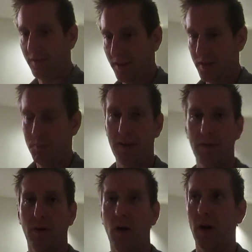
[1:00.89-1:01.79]
done this bit of the
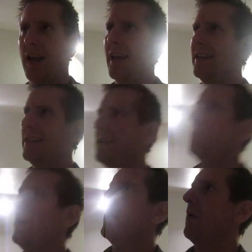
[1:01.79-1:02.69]
vlog. Is
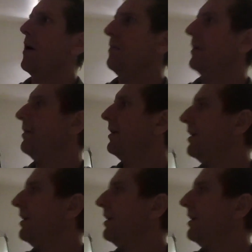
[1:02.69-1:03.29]
this window open?